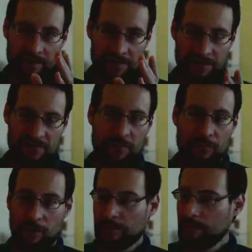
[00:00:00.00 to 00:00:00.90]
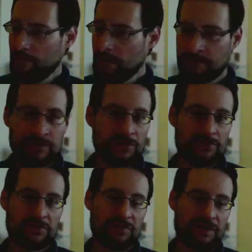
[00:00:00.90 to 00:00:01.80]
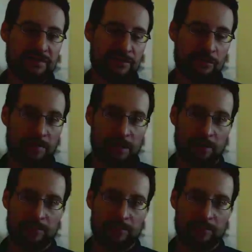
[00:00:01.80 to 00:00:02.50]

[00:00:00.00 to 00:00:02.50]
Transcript: That is a problem with all these fancy compile